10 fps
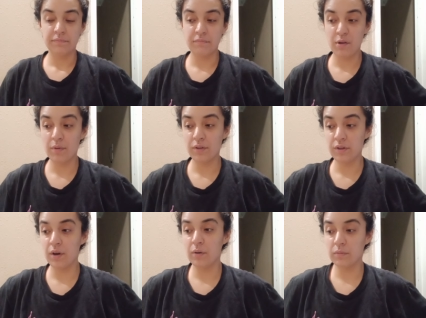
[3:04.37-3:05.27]
Maybe
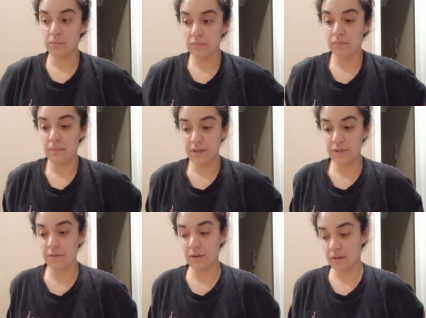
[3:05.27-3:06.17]
don't
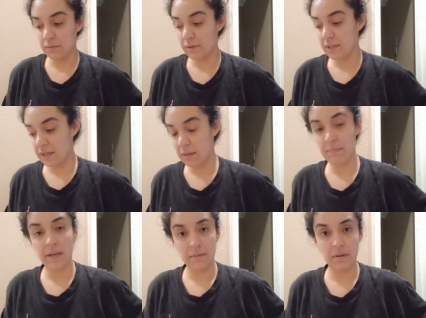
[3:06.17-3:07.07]
mess around with any
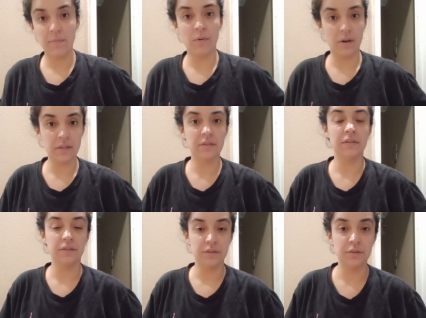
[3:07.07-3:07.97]
baby
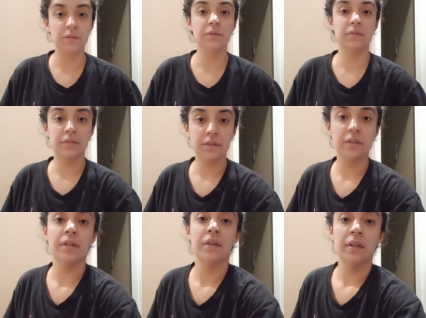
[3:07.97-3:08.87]
prostitutes,
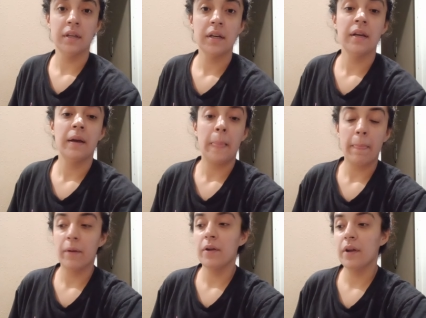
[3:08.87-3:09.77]

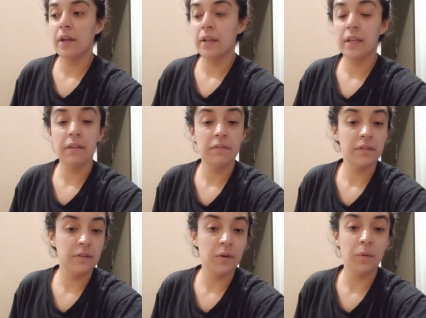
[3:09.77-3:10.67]
or you're gonna give
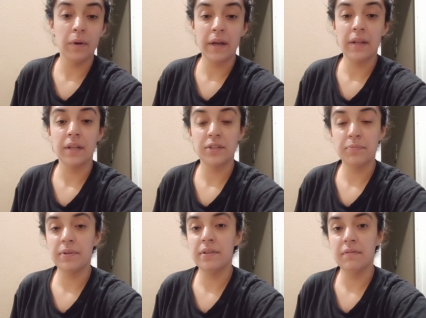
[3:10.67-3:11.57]
Snow White
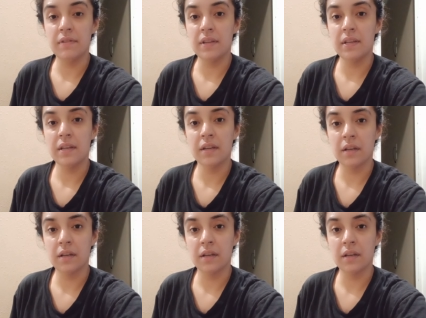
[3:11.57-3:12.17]
HPV.